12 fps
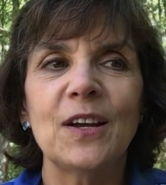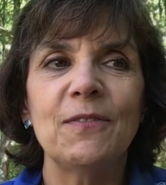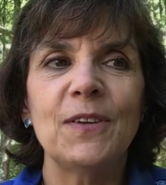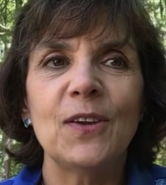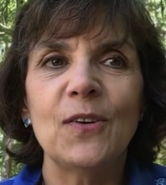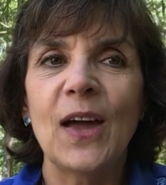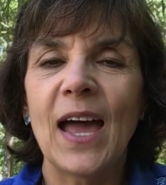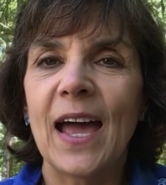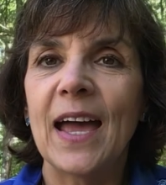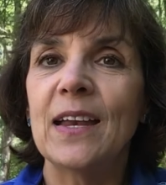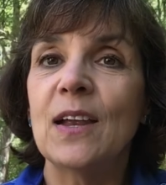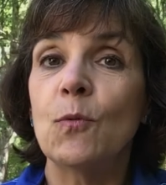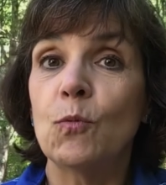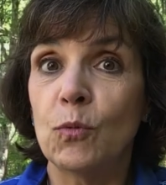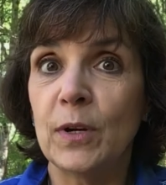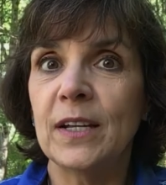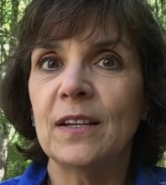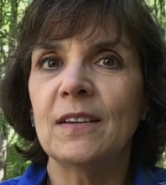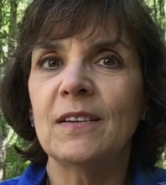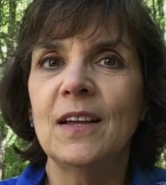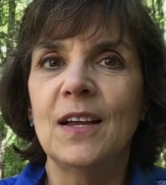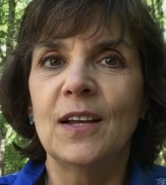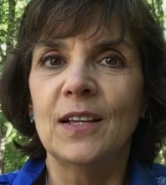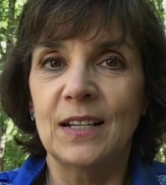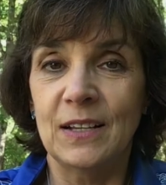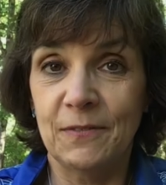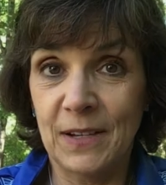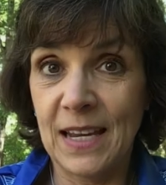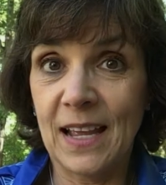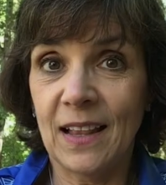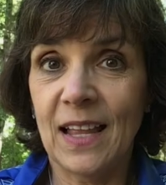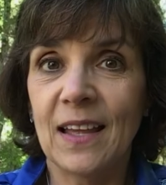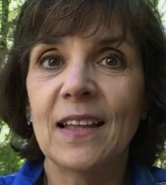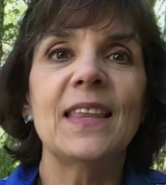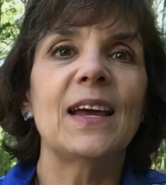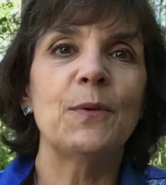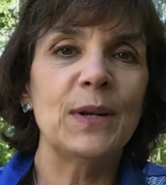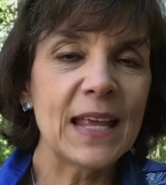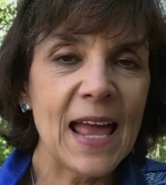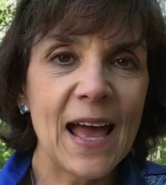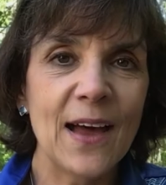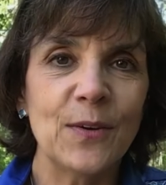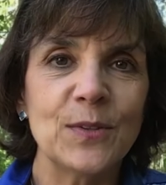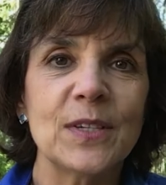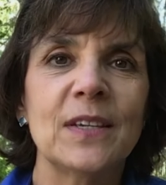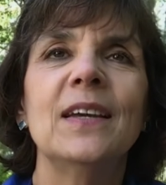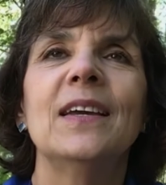If you had real vanilla, that would count.